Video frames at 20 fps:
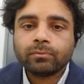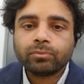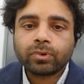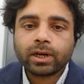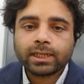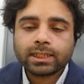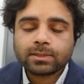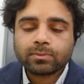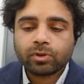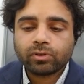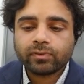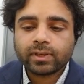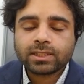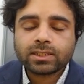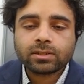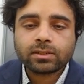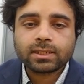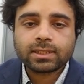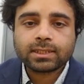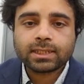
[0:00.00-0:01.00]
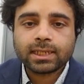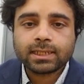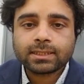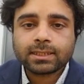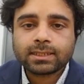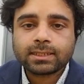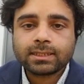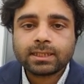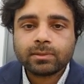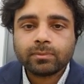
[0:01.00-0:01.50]
Brain small vessel disease
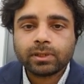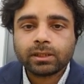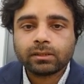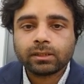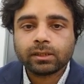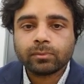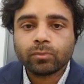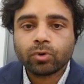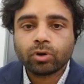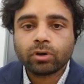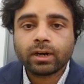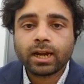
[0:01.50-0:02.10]
is typically more